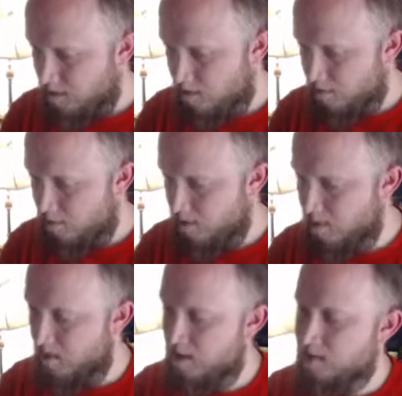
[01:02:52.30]

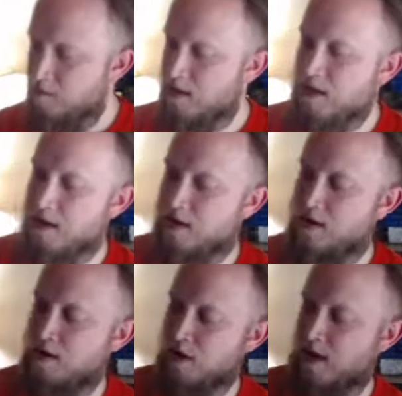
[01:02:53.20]
we can get
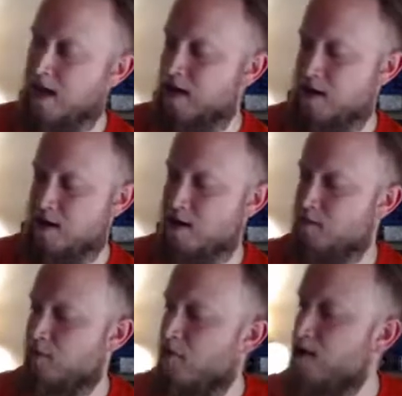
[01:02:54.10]
inertia out of here,
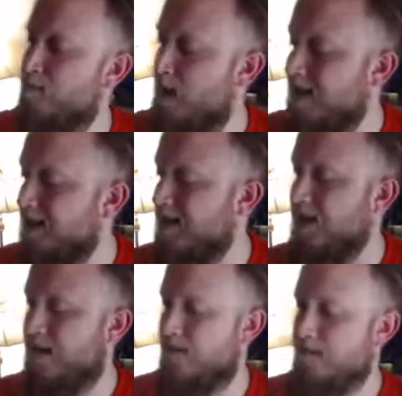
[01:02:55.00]
and we'll go ahead and buy a
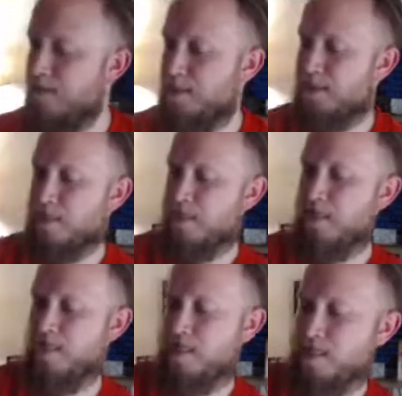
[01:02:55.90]
kick.
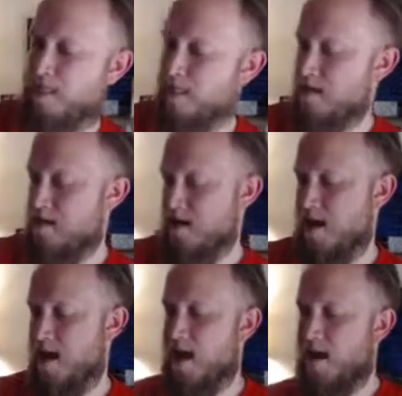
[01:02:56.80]

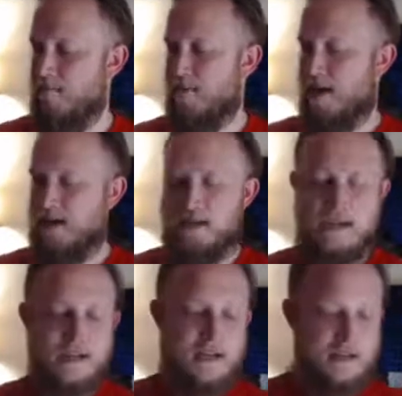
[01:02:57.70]
Yeah, buy a
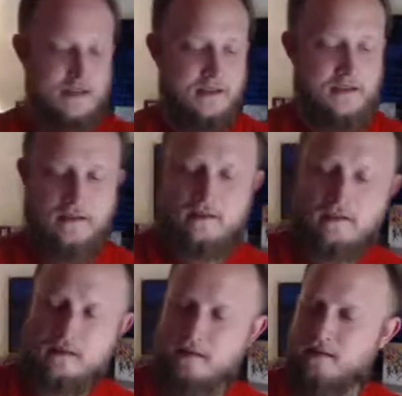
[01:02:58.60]
kick.
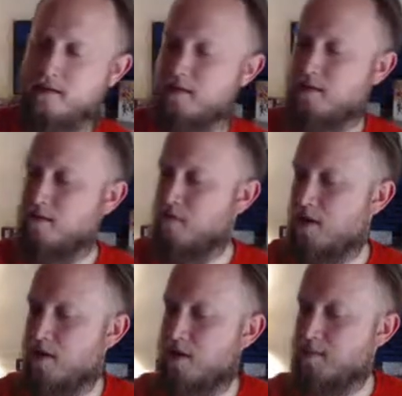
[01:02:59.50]
New
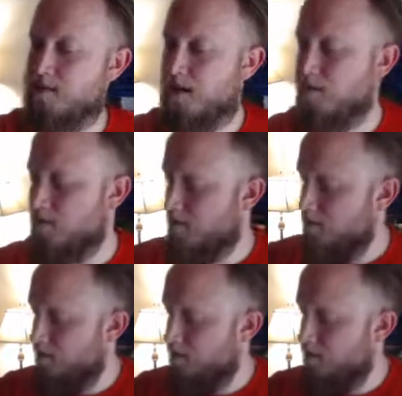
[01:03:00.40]
card comes out.